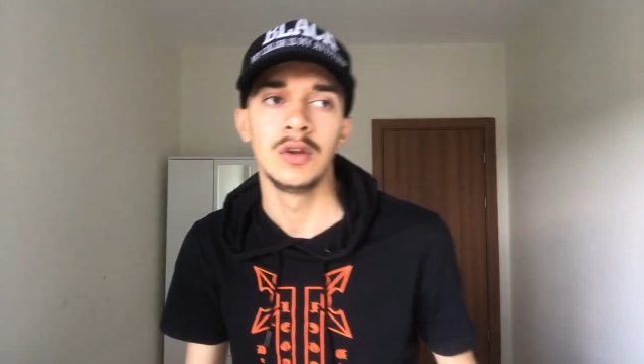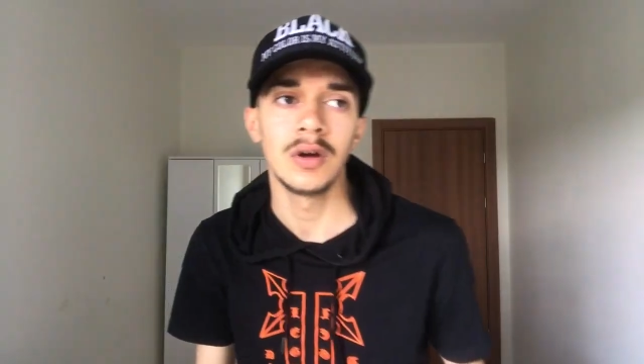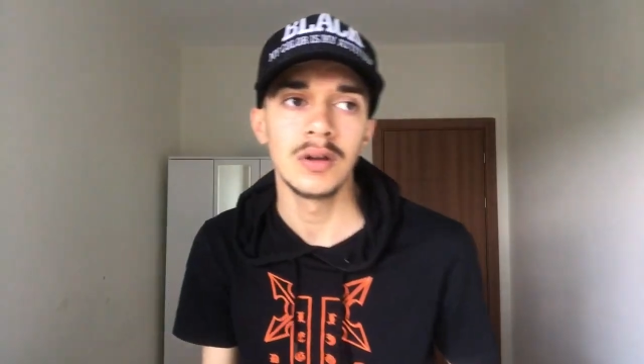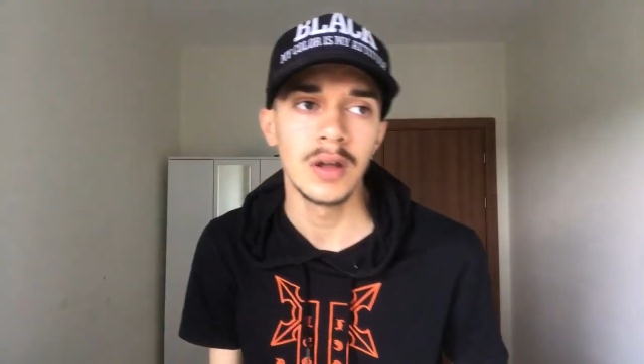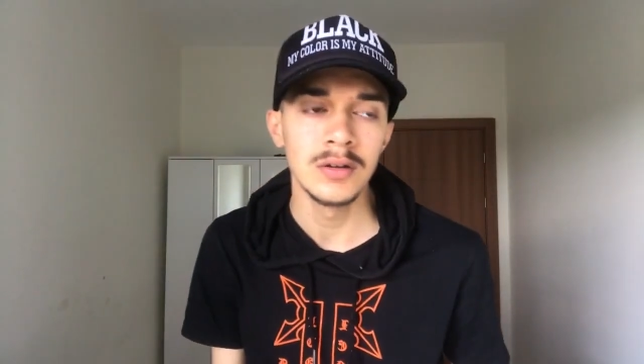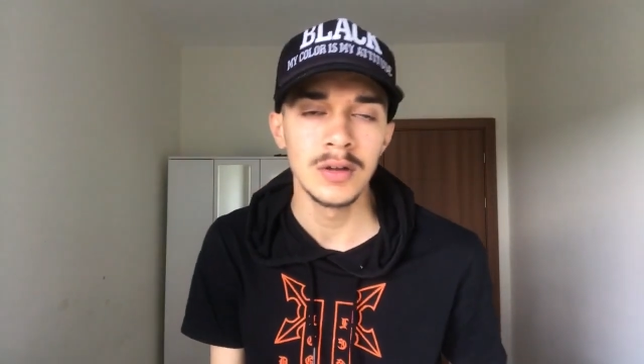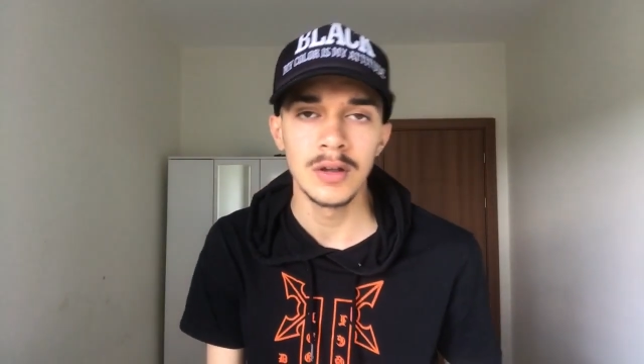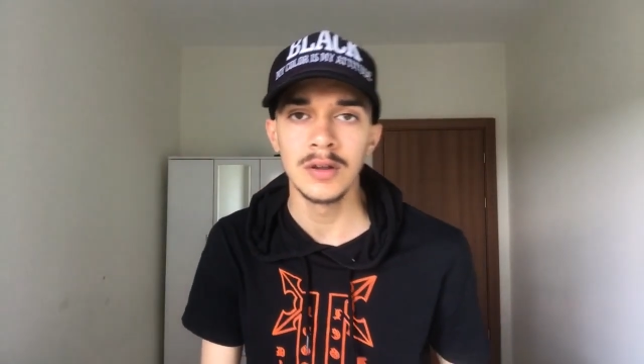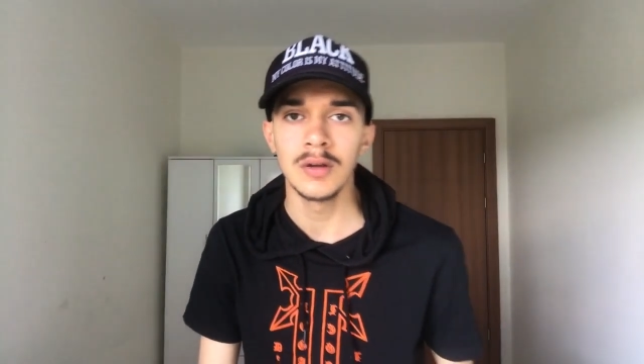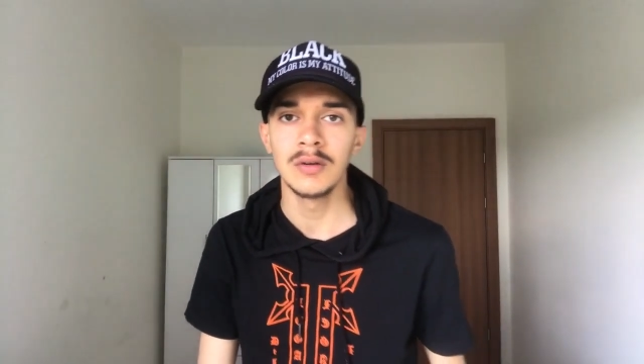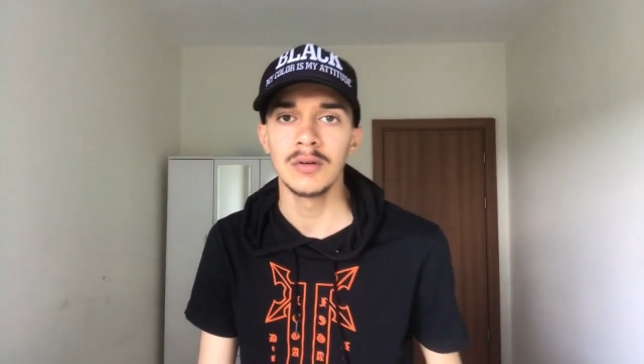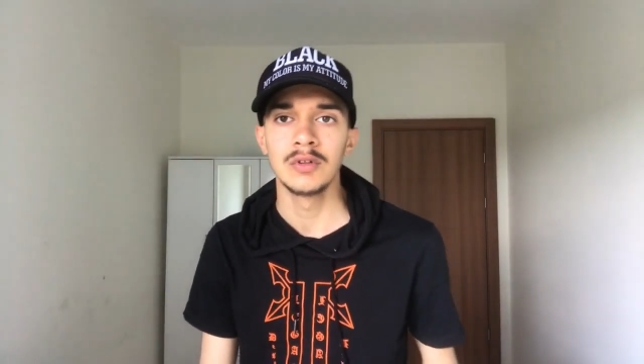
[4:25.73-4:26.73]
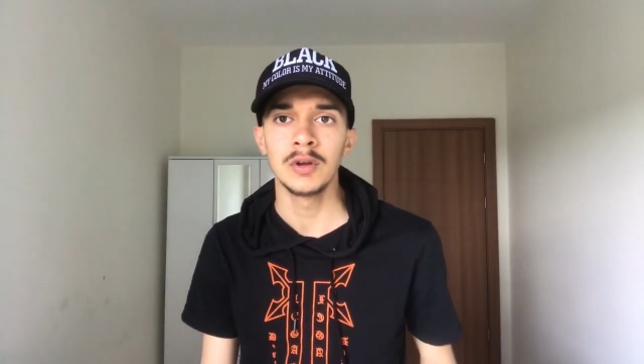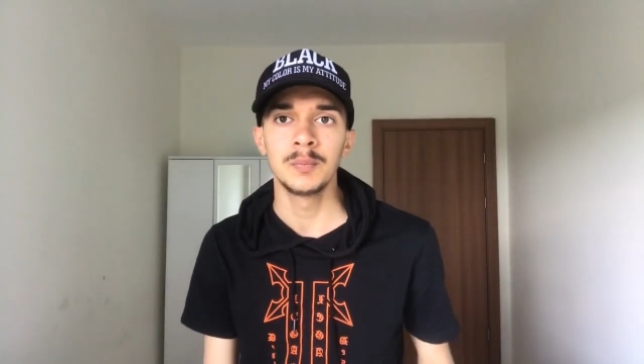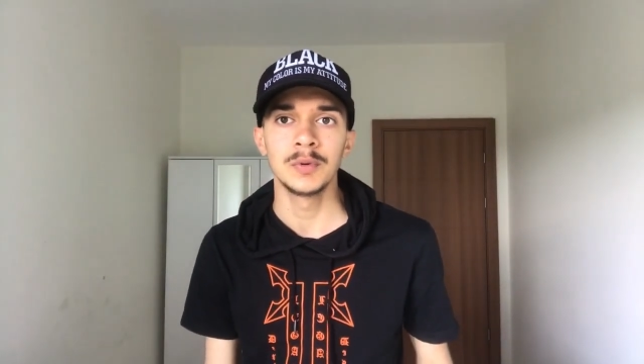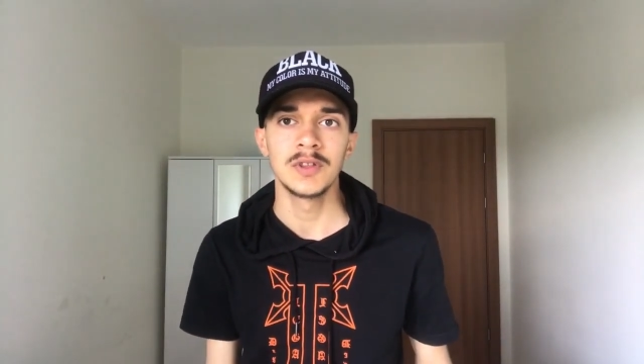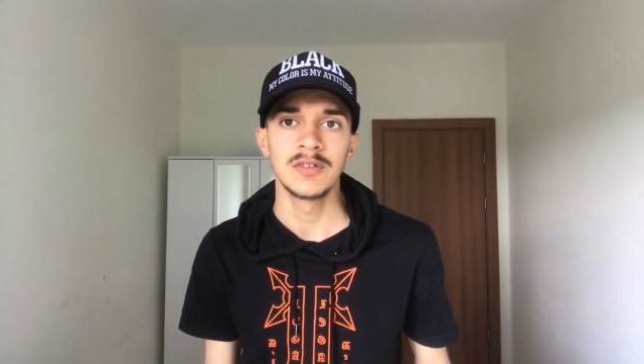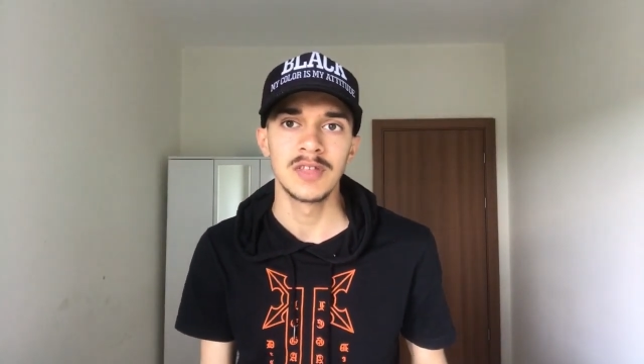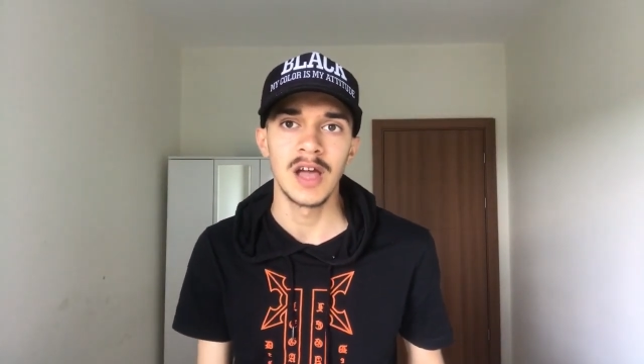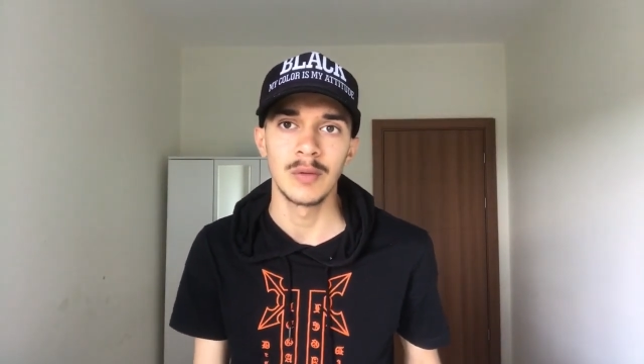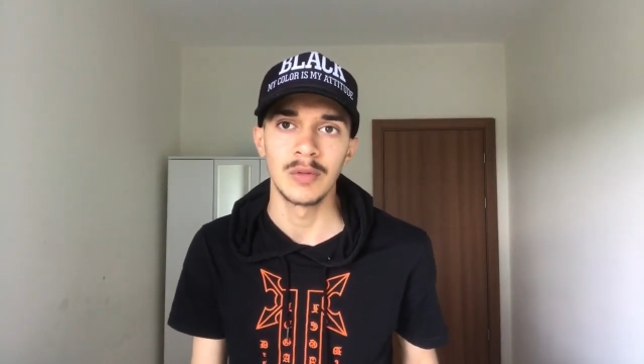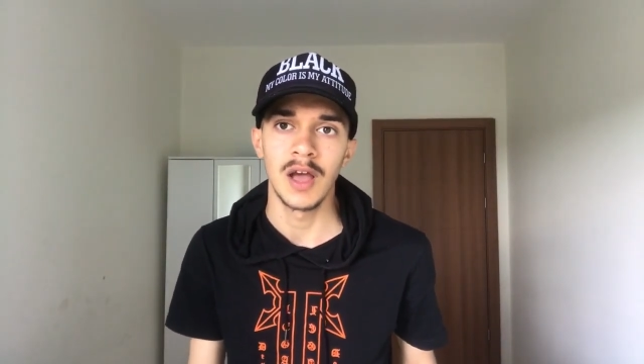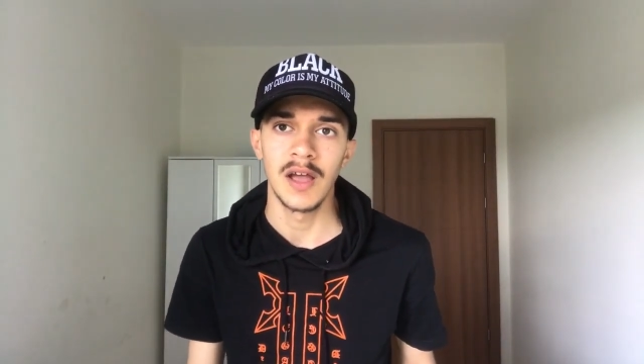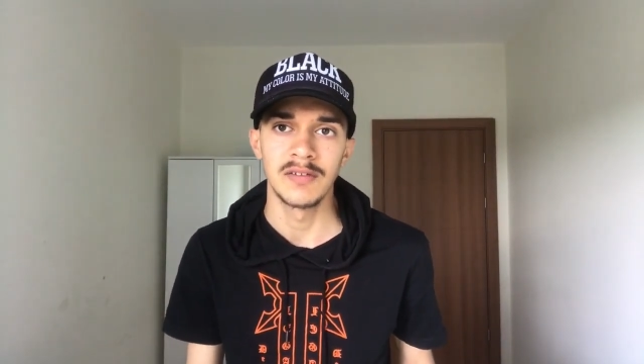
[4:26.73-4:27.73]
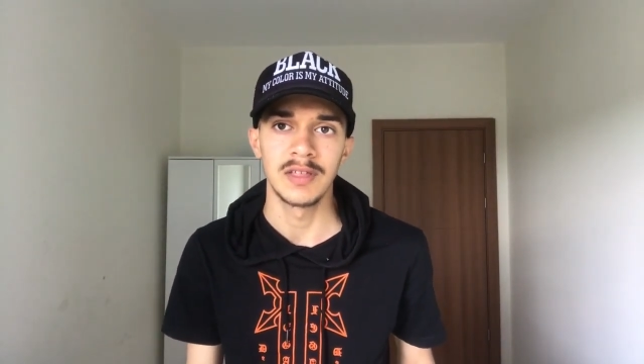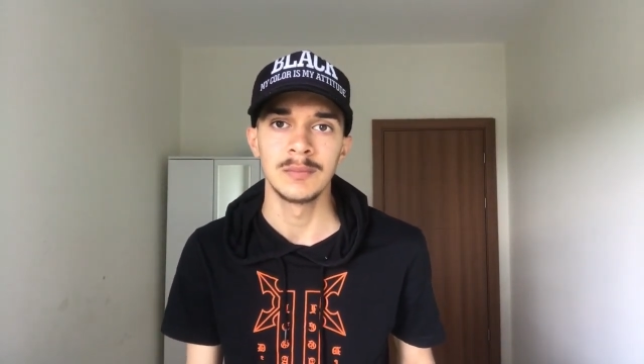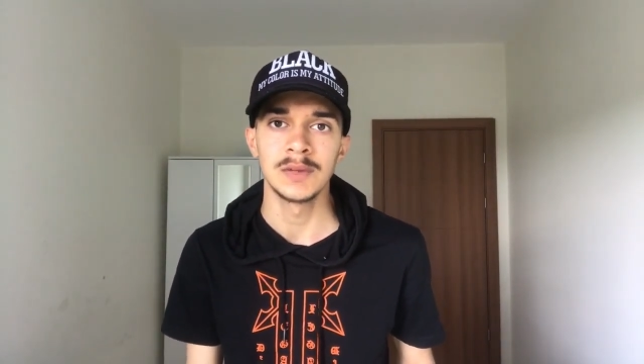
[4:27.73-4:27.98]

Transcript: No, no, no, no, no, don't put the sound, guys.